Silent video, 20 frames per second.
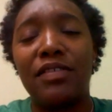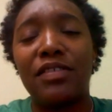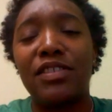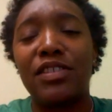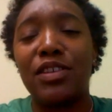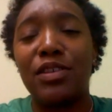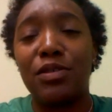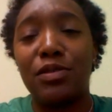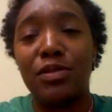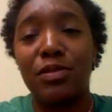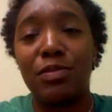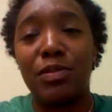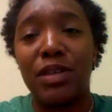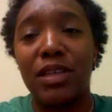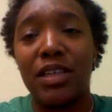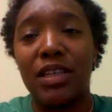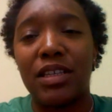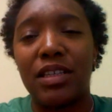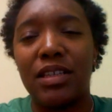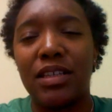excuse
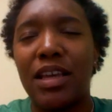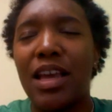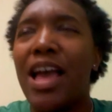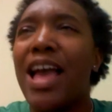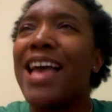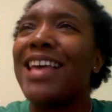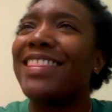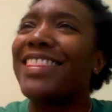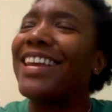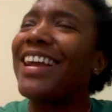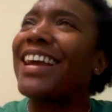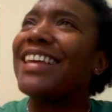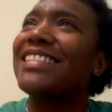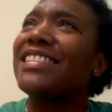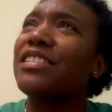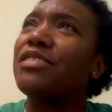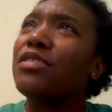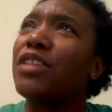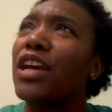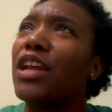me, I think I
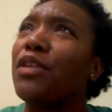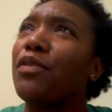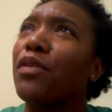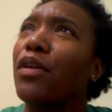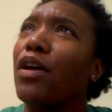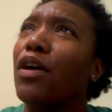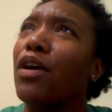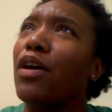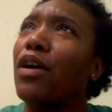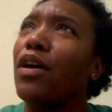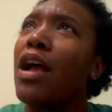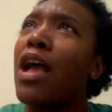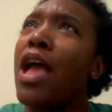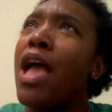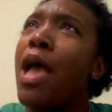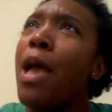still got it wrong.